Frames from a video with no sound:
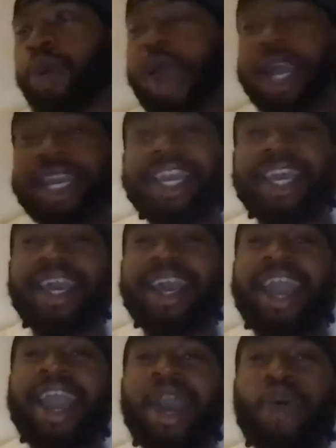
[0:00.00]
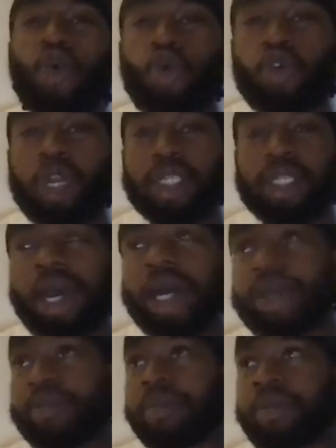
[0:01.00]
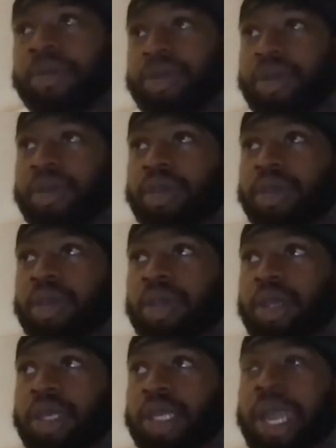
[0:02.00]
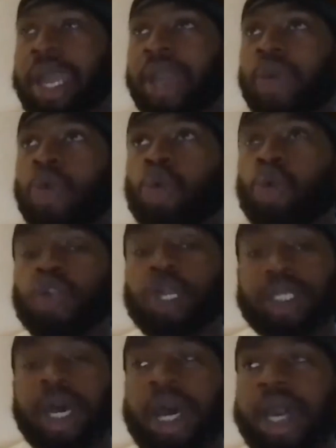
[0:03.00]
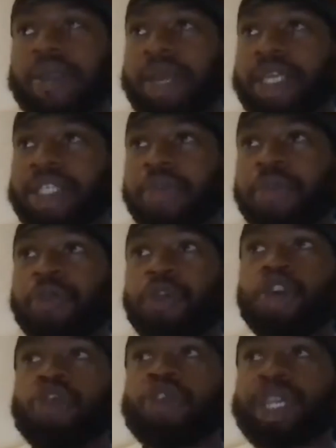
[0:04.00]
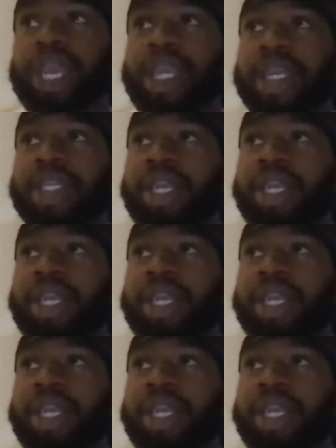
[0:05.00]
I get that all the time. Like all the time. It's infuriating,